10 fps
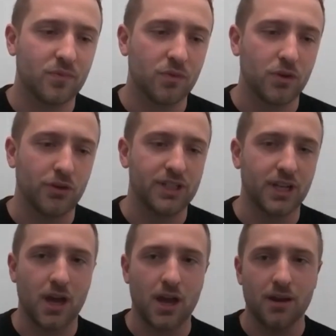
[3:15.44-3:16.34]
there is
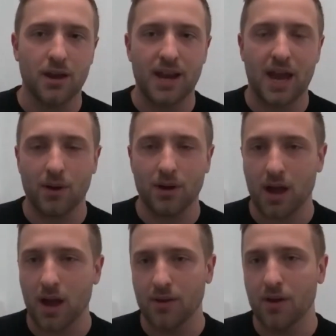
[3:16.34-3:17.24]
now
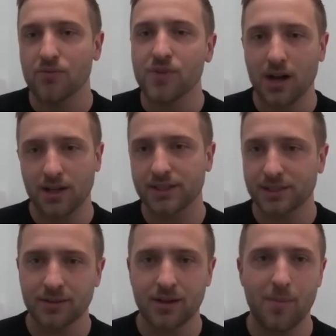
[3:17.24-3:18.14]
a
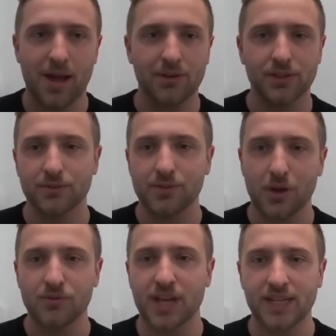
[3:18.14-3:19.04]
vast amount
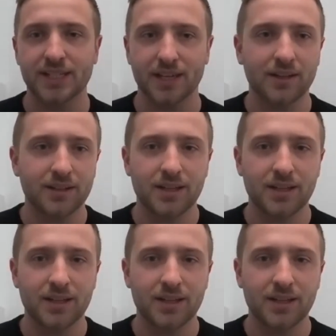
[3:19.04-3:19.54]
of data